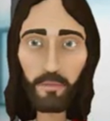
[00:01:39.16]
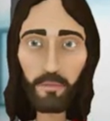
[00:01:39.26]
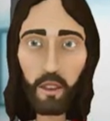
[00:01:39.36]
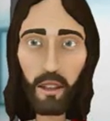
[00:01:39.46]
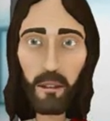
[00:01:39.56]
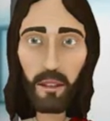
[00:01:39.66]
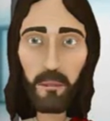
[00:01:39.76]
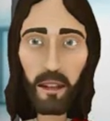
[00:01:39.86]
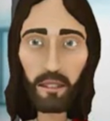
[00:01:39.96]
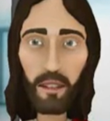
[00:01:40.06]
There may
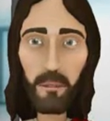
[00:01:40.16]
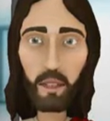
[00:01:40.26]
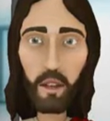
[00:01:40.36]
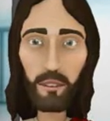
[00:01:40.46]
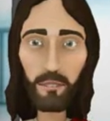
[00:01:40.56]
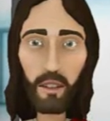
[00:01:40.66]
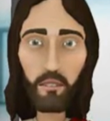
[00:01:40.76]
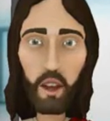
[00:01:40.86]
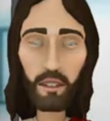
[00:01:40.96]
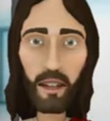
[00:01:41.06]
be some
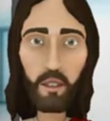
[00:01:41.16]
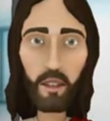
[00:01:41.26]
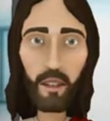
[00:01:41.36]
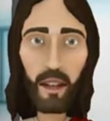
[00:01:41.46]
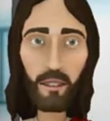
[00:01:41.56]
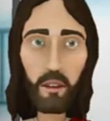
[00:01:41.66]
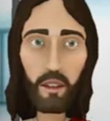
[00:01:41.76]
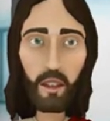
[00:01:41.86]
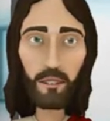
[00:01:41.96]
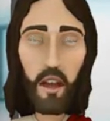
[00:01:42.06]
controversy with elder
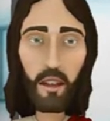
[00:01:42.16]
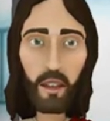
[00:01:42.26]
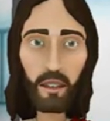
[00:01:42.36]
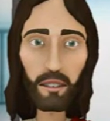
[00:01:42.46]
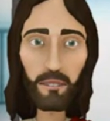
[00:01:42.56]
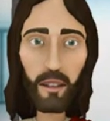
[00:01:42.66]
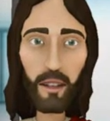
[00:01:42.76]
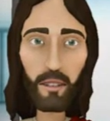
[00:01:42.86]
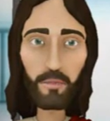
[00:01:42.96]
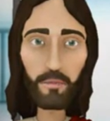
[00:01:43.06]
brother Noel this
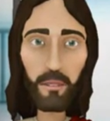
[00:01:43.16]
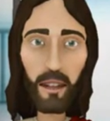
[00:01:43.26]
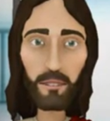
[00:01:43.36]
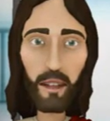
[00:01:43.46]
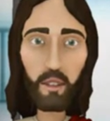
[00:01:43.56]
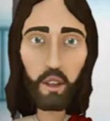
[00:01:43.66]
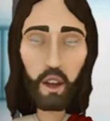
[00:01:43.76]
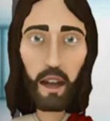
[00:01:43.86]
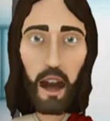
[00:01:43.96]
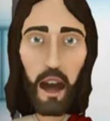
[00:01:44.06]
day, but it will
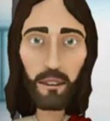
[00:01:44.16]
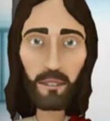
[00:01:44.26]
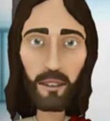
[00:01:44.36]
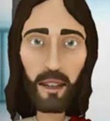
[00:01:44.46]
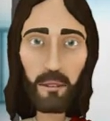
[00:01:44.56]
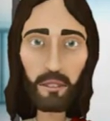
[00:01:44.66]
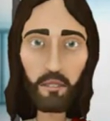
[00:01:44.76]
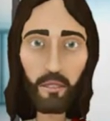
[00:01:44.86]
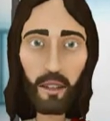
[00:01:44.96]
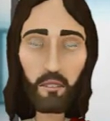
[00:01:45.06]
work out in Liam's
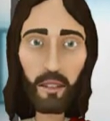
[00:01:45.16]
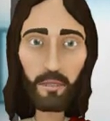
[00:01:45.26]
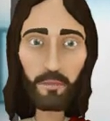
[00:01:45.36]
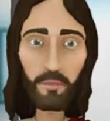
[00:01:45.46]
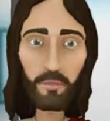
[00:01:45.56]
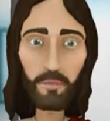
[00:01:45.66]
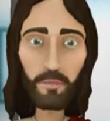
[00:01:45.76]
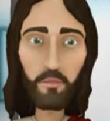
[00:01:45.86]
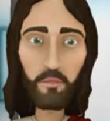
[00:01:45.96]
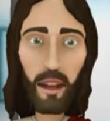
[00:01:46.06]
favor.
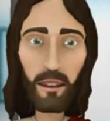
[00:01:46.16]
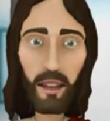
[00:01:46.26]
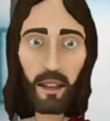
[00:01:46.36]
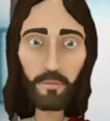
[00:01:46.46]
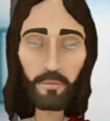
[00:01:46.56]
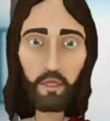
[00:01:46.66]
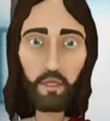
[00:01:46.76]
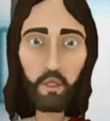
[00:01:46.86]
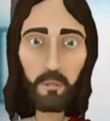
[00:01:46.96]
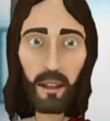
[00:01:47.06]
Finally,
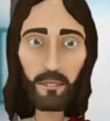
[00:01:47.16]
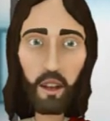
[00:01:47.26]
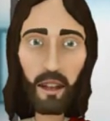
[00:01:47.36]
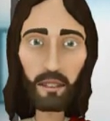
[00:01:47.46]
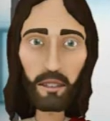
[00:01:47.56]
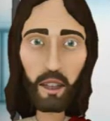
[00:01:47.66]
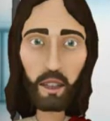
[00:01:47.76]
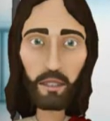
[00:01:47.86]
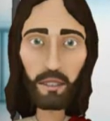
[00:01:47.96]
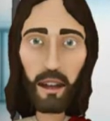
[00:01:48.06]
Jupiter is
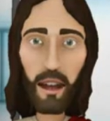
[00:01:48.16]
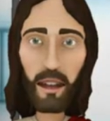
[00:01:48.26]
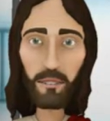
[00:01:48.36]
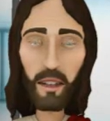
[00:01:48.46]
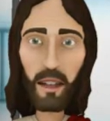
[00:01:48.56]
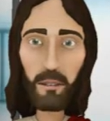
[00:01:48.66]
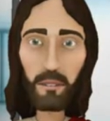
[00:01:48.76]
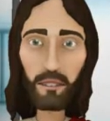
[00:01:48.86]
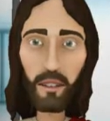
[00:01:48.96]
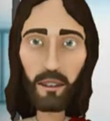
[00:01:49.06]
sextile to
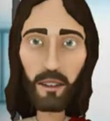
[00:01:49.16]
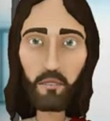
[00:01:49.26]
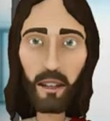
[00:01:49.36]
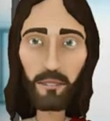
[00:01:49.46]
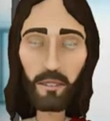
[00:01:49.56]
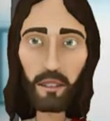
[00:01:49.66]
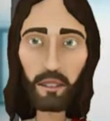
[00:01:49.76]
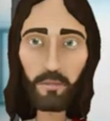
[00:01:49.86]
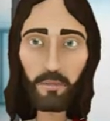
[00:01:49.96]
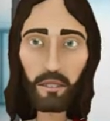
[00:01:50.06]
Liam's natal
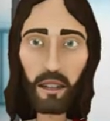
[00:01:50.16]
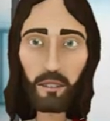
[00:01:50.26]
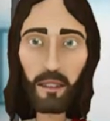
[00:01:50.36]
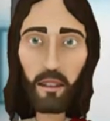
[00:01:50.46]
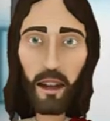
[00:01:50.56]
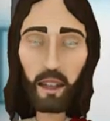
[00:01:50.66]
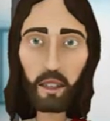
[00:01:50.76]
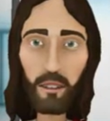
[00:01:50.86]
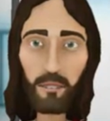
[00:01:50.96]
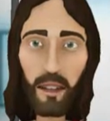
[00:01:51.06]
Venus,
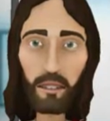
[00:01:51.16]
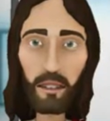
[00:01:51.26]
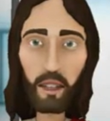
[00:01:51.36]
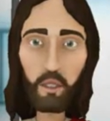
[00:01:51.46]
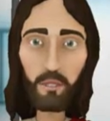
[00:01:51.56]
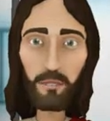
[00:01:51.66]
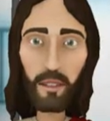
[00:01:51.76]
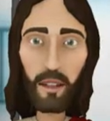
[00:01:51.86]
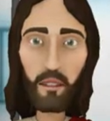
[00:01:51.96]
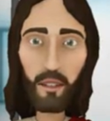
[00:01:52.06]
signifying that this is a good
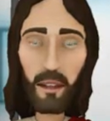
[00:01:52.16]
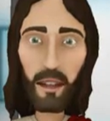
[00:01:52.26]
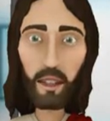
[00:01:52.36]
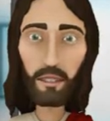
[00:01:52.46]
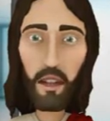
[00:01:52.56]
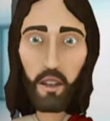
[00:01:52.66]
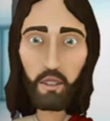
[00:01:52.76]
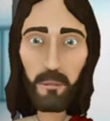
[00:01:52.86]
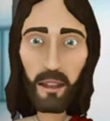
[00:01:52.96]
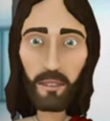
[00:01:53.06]
day for being
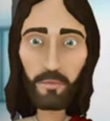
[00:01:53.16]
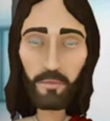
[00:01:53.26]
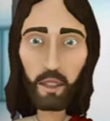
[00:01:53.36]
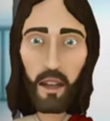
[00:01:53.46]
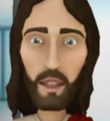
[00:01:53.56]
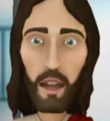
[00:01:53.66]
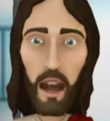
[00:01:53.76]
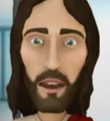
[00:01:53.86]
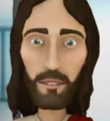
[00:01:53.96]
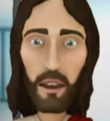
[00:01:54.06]
sociable, going
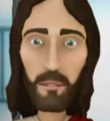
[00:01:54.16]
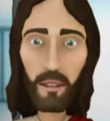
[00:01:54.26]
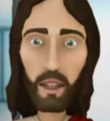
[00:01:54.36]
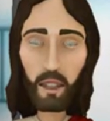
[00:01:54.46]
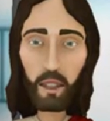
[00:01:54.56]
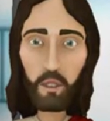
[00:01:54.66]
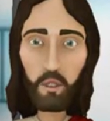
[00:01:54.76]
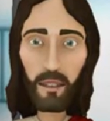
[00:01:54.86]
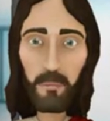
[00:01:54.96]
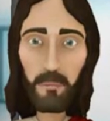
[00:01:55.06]
out and making a
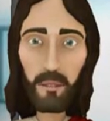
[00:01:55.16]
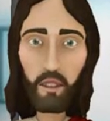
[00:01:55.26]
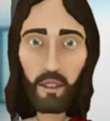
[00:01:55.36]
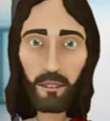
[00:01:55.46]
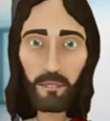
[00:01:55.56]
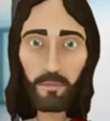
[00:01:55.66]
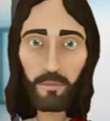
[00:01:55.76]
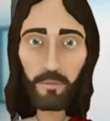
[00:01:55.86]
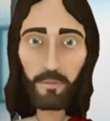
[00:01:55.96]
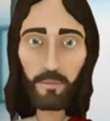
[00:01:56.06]
good impression.
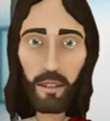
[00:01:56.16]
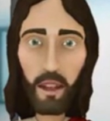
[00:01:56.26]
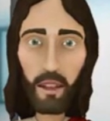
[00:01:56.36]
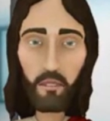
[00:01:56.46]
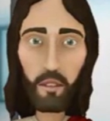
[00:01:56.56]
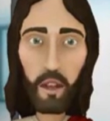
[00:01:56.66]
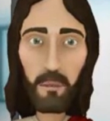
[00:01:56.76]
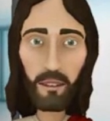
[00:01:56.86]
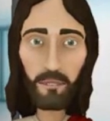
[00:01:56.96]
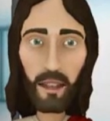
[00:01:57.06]
I therefore
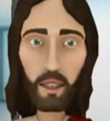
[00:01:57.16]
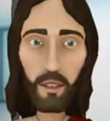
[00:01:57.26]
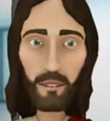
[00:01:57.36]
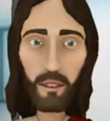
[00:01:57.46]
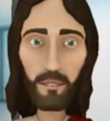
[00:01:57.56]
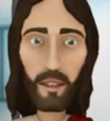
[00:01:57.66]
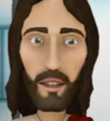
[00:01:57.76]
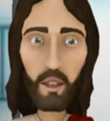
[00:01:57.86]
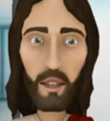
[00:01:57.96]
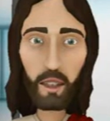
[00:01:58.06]
predict that the
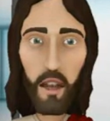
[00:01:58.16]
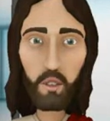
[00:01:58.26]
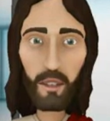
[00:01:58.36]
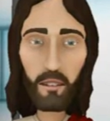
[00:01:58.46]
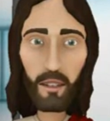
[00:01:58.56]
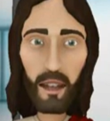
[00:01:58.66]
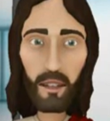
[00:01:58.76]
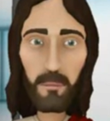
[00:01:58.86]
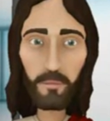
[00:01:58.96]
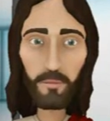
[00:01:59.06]
day will go well for
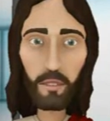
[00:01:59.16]
Liam.